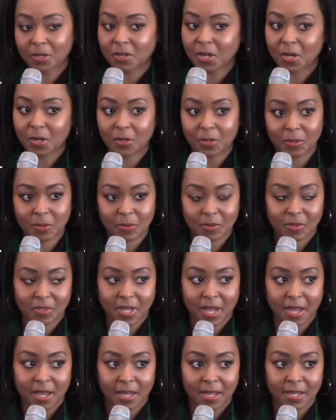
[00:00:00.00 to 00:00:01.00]
know
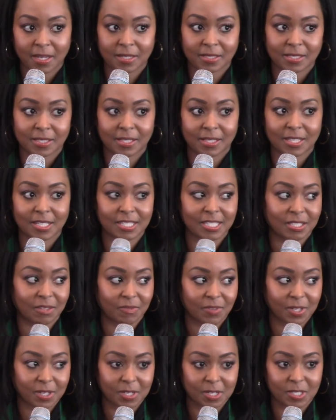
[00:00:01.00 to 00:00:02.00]
that this
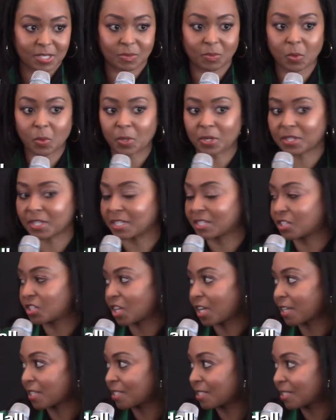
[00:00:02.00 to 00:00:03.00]
event is more than
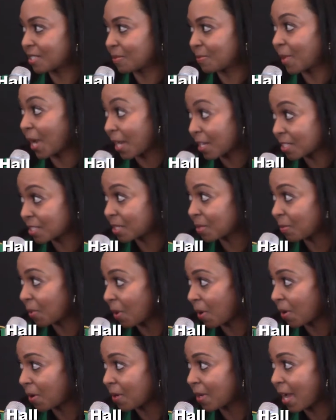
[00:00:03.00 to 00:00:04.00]
just
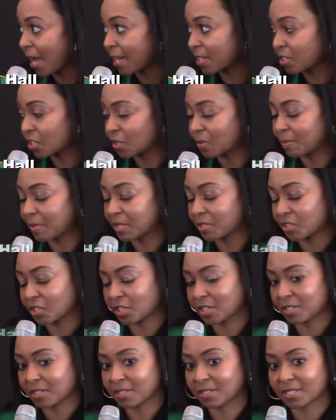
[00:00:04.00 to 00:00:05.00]
basketball, as you
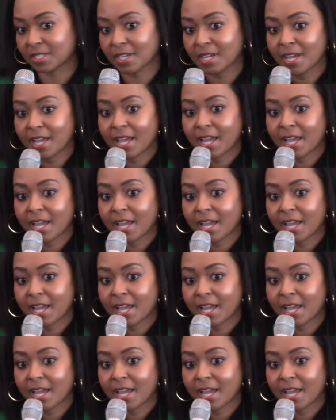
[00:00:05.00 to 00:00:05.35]
mentioned.